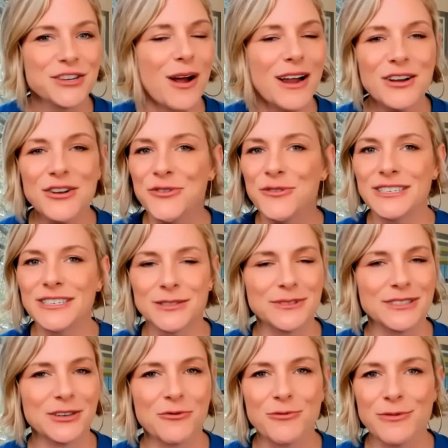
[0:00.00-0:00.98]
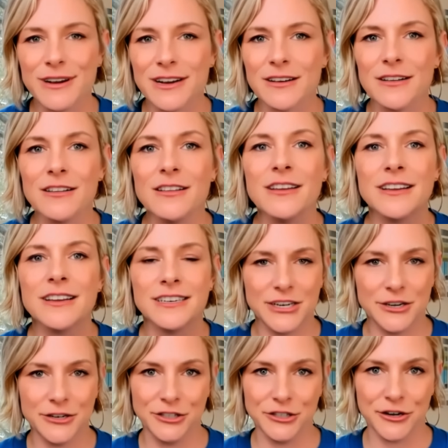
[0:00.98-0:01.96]
I knew this was a real
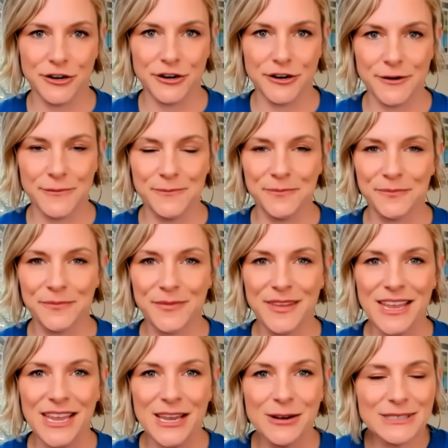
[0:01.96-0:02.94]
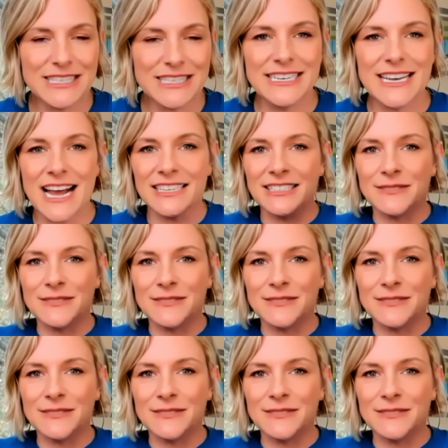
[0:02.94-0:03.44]
tearjerker. It was the dad's